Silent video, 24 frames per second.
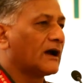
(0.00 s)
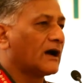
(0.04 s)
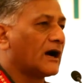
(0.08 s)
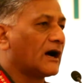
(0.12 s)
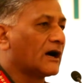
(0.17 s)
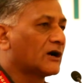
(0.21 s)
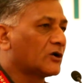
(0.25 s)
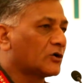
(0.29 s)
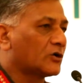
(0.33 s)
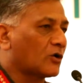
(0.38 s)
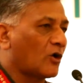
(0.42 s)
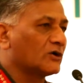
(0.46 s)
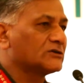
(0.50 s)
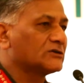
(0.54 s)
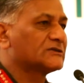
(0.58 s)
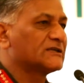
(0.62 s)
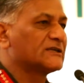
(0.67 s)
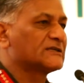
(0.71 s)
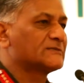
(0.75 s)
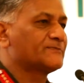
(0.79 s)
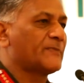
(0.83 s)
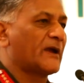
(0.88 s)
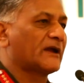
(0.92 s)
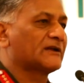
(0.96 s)
across
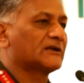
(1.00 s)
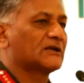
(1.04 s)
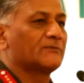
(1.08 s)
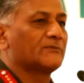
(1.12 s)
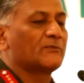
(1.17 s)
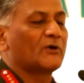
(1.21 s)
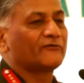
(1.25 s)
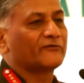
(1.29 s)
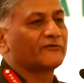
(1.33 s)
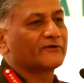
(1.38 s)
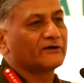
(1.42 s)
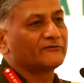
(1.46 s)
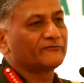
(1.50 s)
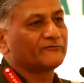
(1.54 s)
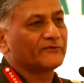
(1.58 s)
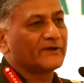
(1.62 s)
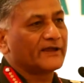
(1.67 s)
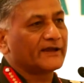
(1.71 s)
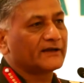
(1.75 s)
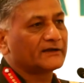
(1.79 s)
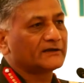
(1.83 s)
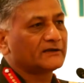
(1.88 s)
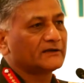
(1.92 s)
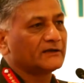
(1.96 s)
the spectrum of
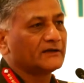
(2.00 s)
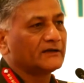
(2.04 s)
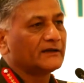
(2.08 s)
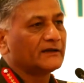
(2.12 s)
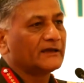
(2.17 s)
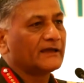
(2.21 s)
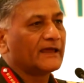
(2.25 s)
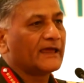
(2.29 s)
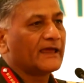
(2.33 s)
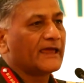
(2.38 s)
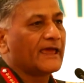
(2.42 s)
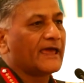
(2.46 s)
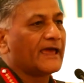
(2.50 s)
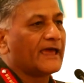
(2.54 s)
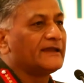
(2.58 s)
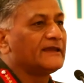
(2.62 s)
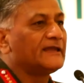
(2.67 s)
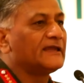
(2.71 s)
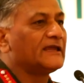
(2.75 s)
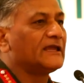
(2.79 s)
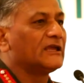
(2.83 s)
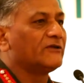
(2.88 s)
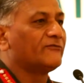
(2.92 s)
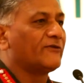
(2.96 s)
conflict
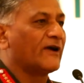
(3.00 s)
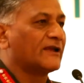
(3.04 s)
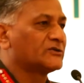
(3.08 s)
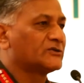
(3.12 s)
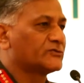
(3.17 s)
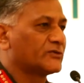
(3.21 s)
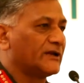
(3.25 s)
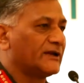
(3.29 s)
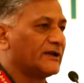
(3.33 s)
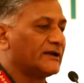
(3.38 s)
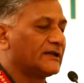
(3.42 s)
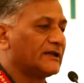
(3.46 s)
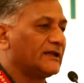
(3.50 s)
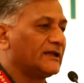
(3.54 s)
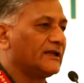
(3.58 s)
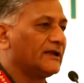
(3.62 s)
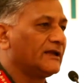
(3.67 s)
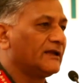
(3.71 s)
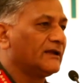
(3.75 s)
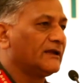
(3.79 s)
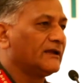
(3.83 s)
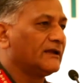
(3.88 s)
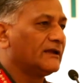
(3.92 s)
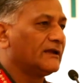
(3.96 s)
any
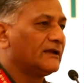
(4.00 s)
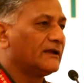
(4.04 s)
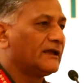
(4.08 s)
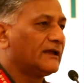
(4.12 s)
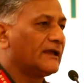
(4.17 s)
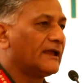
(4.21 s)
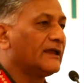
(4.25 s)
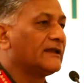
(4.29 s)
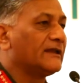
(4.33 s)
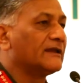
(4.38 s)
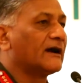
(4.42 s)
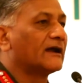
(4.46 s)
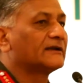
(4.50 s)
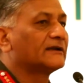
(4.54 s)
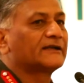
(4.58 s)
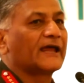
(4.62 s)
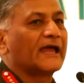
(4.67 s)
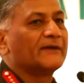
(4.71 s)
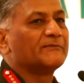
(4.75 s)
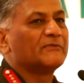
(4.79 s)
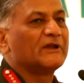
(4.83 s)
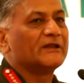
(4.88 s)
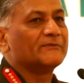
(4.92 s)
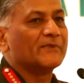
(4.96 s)
eventuality in a
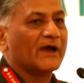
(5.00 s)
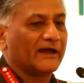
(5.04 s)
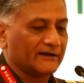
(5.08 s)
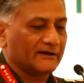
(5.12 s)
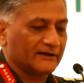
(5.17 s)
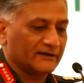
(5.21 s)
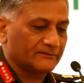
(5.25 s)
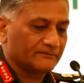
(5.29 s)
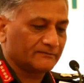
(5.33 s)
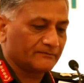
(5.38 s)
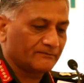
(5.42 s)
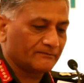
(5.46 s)
timely manner.